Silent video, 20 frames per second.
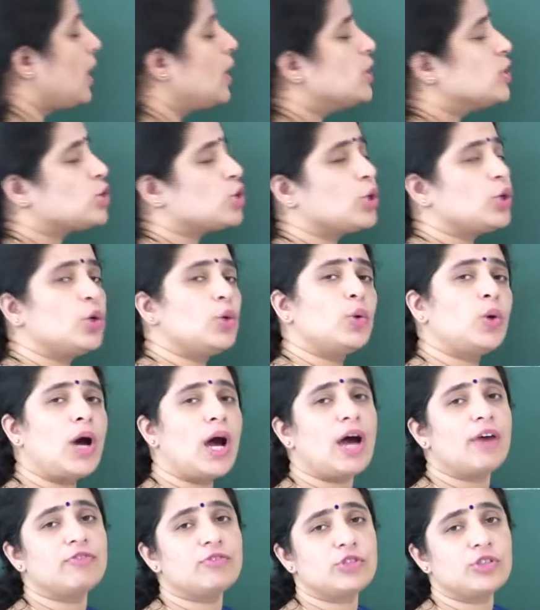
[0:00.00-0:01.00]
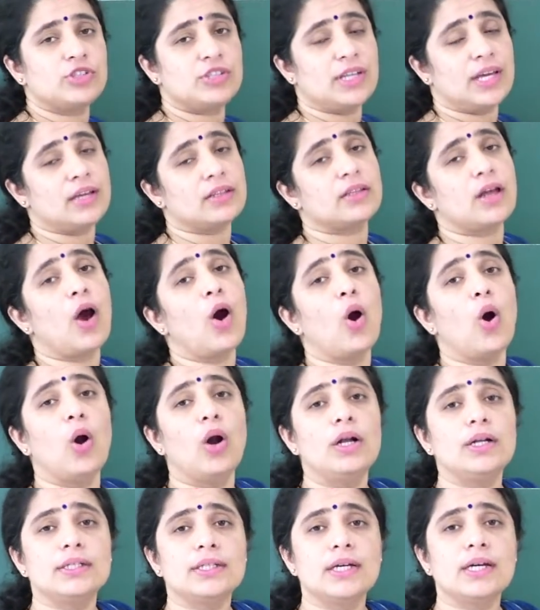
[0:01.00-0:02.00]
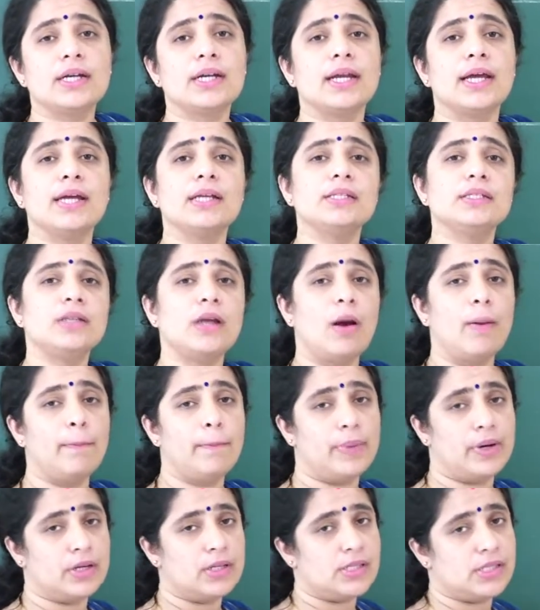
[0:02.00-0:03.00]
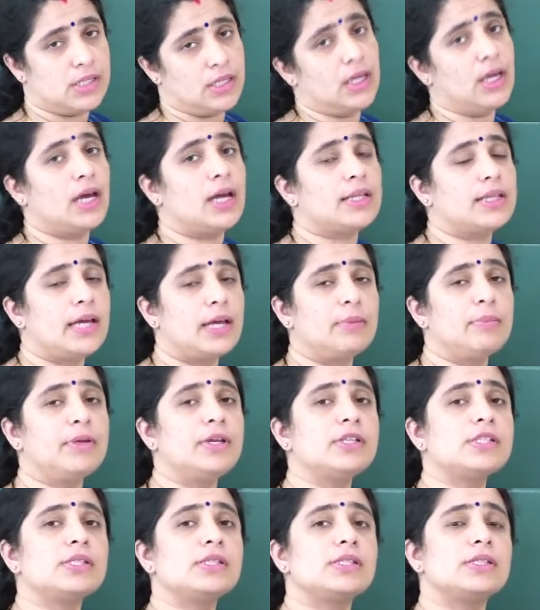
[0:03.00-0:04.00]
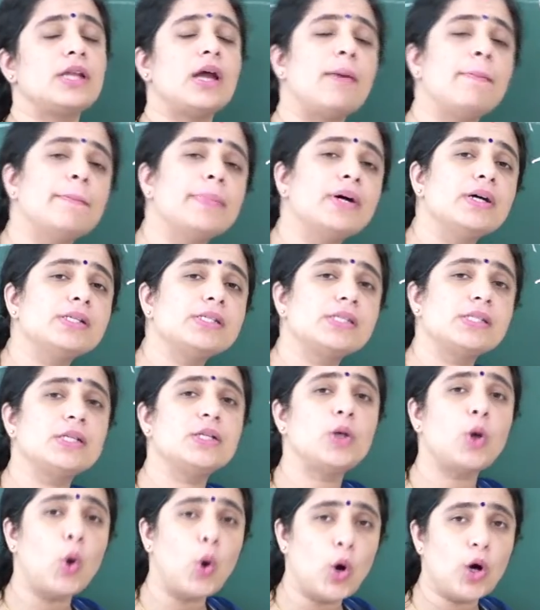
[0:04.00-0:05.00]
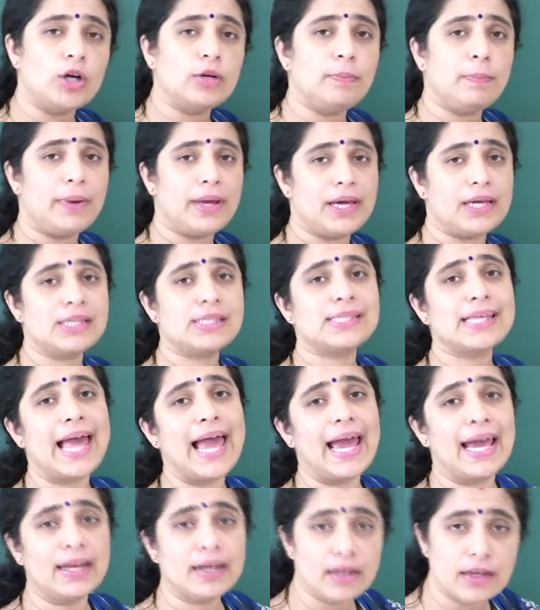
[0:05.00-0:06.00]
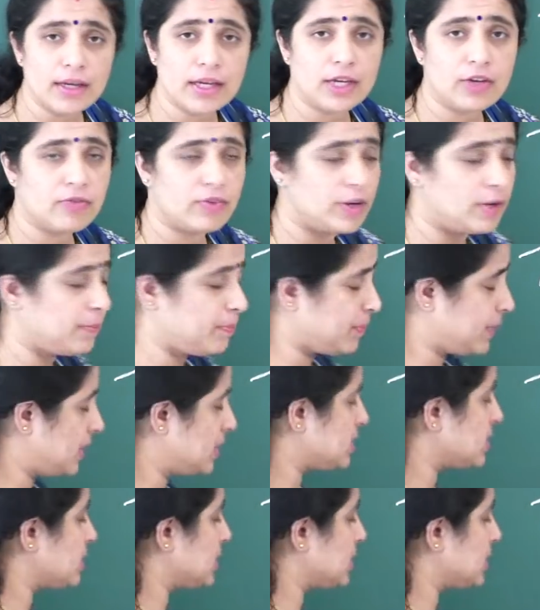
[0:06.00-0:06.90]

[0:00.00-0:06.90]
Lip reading: So you have to take the alternate numbers here. That means numbers in odd place and even place.